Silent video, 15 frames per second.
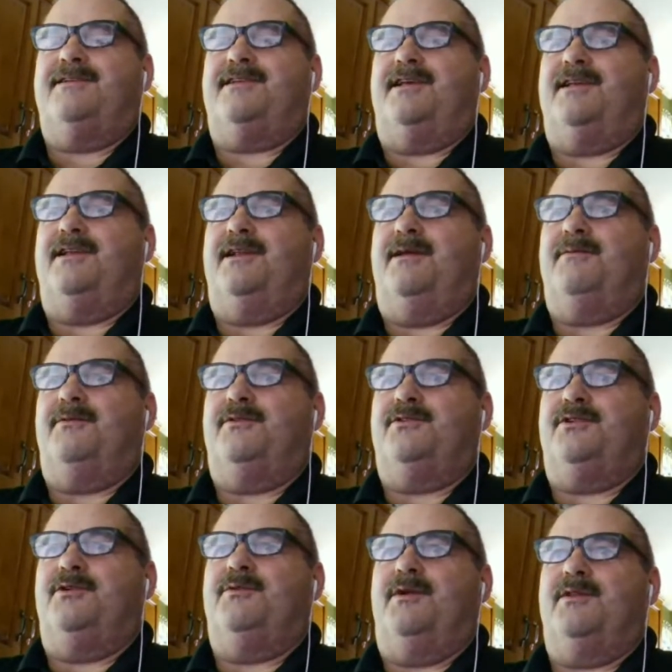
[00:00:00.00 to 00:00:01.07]
she
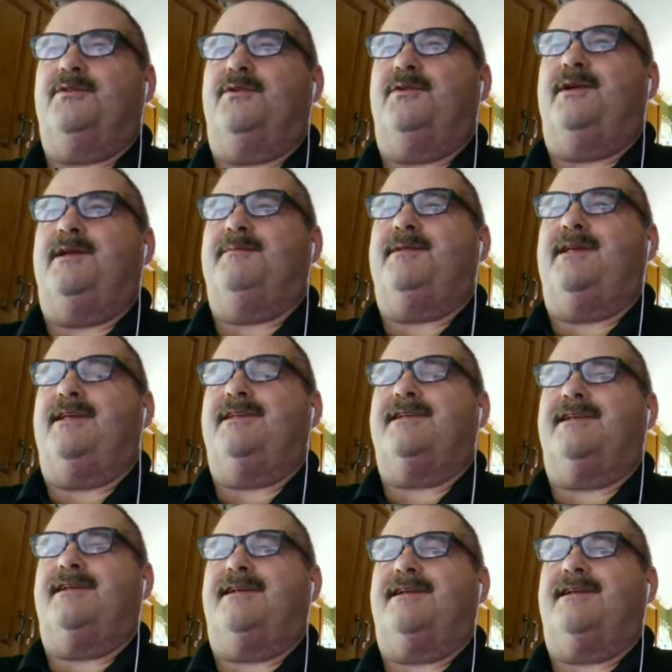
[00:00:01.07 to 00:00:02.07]
went through EMT